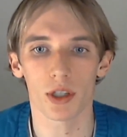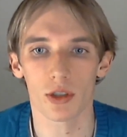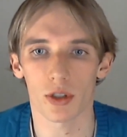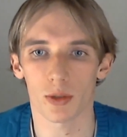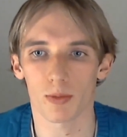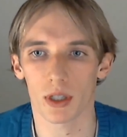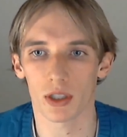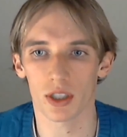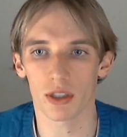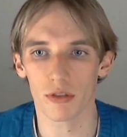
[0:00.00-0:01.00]
injuries
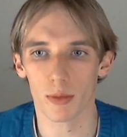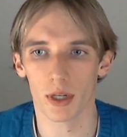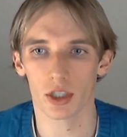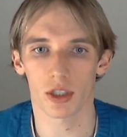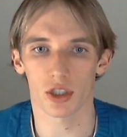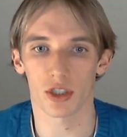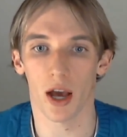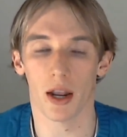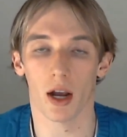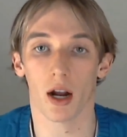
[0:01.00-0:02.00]
because inflammation is
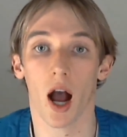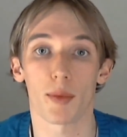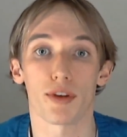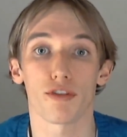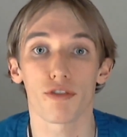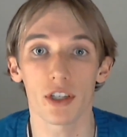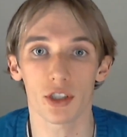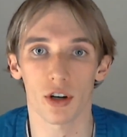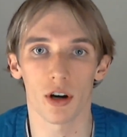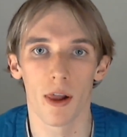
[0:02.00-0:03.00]
not a common
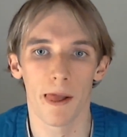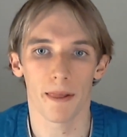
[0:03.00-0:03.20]
feature